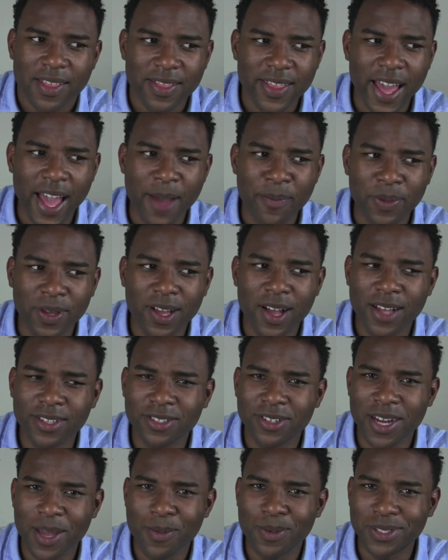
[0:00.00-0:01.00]
that
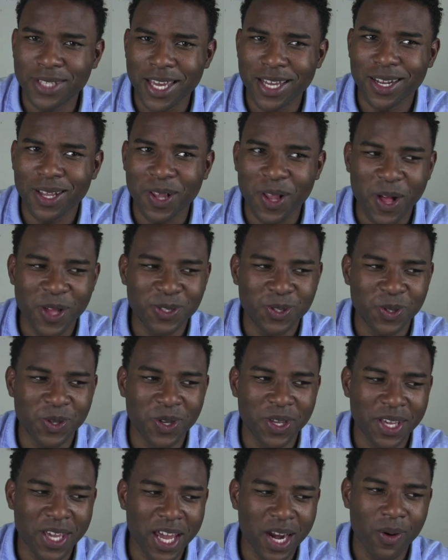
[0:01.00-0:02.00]
because your name is Santa Claus, you
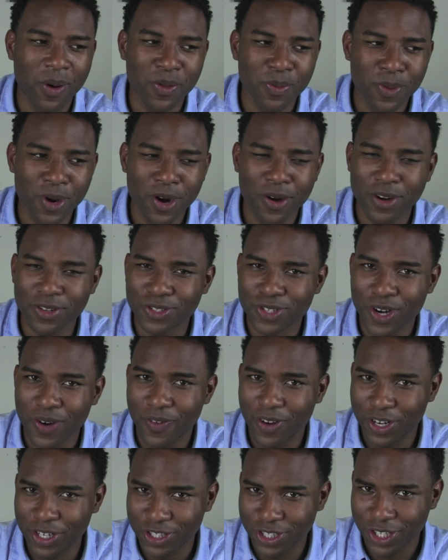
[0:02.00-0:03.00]
can get away with murder and
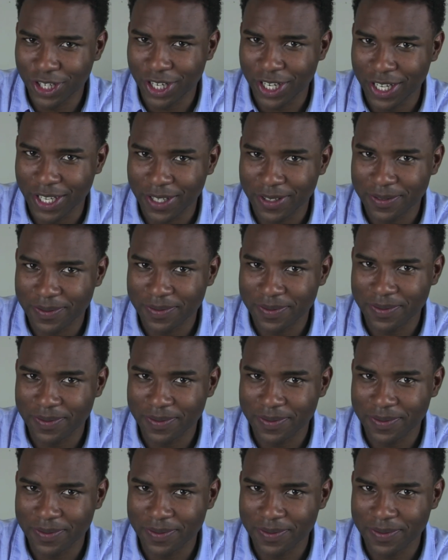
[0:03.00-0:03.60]
serve on a jury.